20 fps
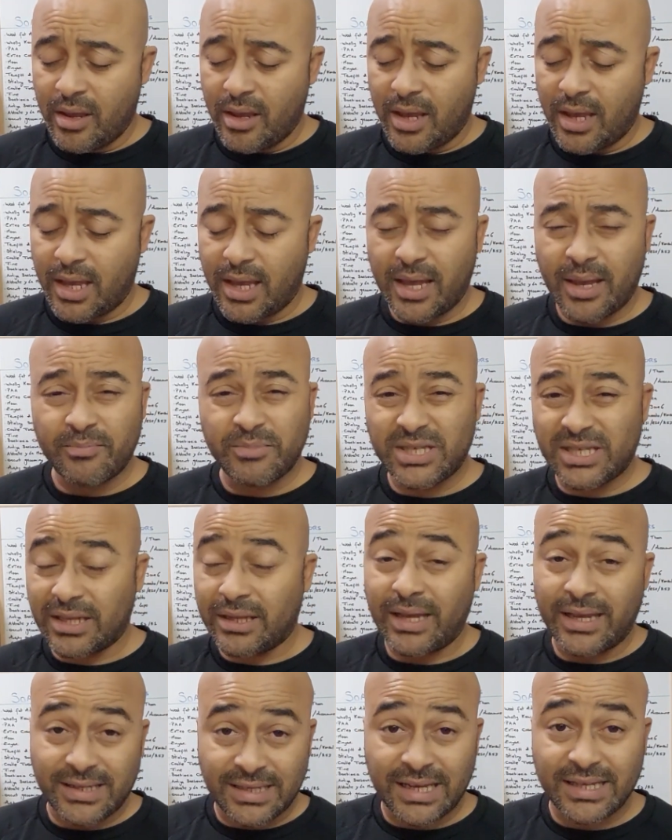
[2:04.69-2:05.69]

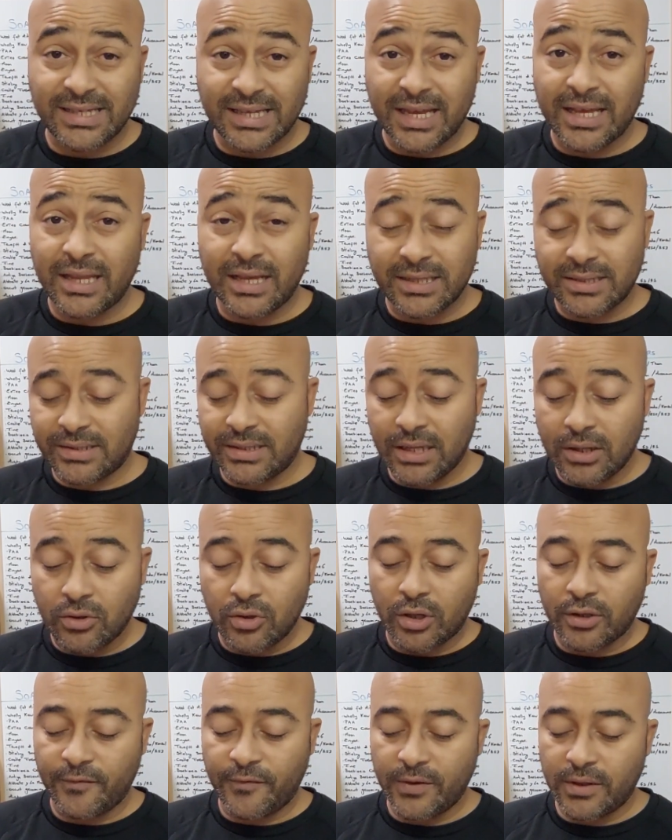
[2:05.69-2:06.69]
As I said, I'm still
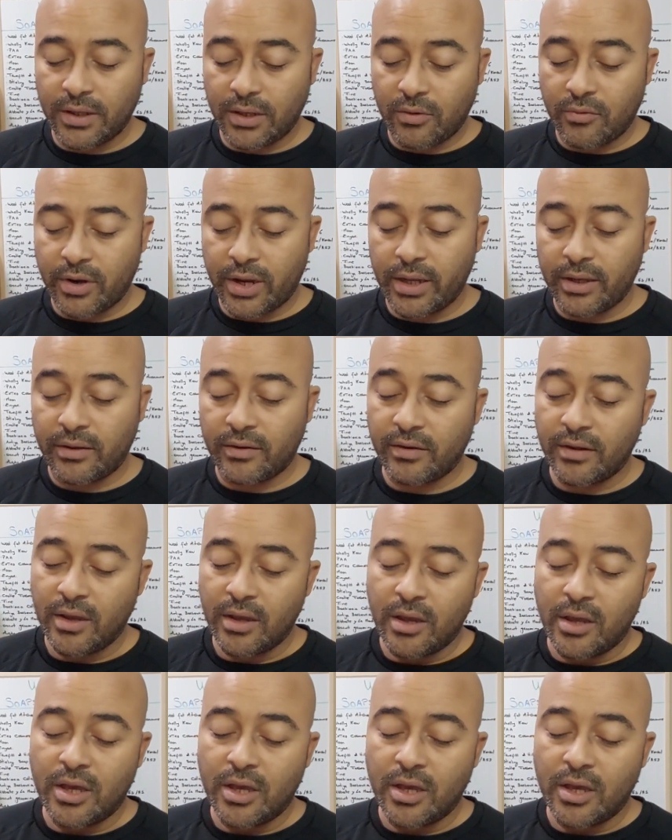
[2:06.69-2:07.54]
not feeling great.